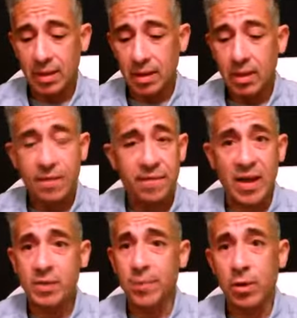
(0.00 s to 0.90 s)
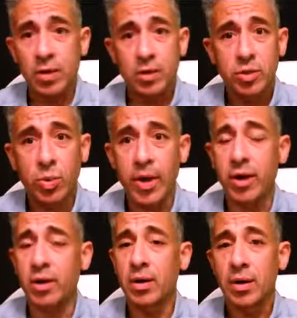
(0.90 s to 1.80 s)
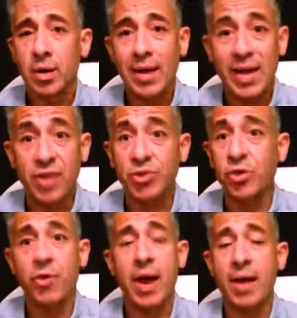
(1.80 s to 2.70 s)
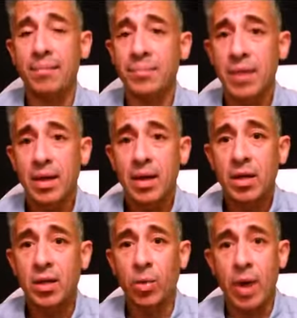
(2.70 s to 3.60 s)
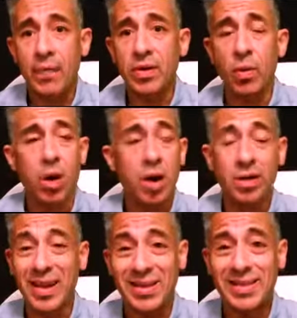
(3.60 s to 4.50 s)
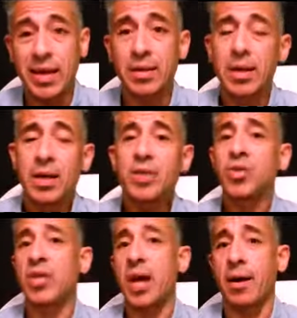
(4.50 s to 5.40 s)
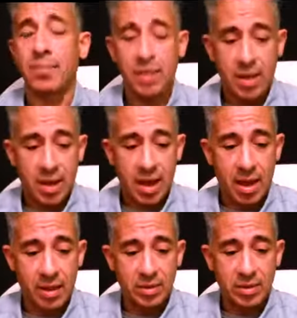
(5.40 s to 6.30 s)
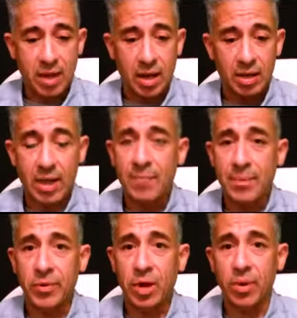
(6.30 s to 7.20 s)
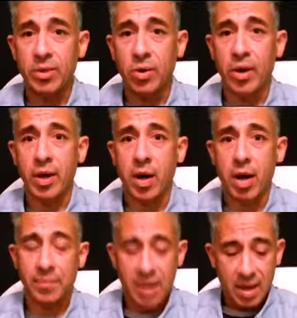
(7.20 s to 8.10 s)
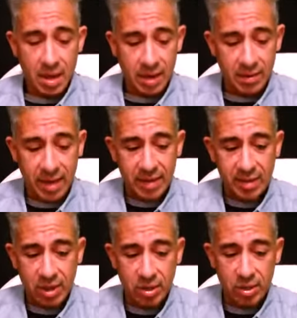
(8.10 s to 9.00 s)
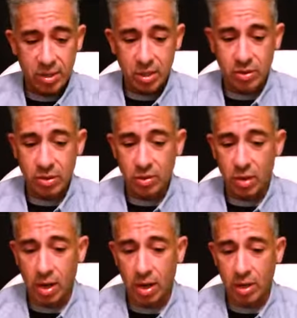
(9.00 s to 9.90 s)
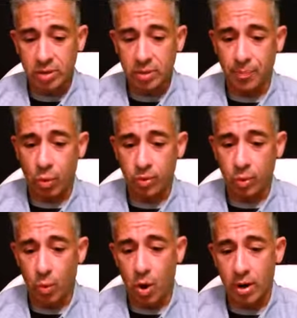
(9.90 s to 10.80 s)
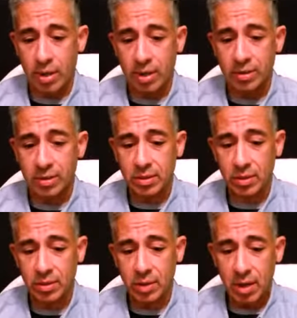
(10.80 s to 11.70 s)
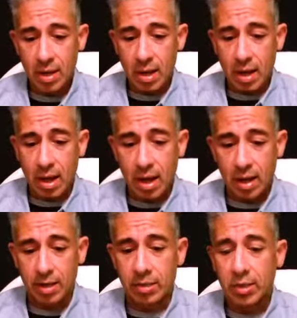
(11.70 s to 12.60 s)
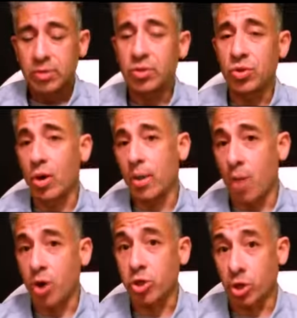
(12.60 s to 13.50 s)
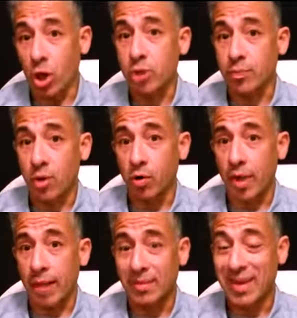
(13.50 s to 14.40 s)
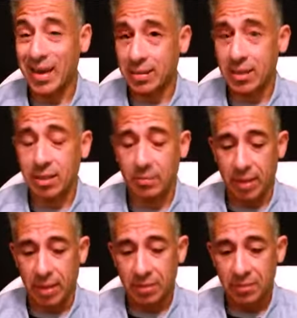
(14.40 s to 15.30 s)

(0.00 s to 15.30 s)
Facebook, Twitter, Instagram, you know, wherever you are, LinkedIn, share and uh, let people know what's going on. And next thing you can do to uh, uh, support the work is to uh, to join a martial arts program. Get disciplined.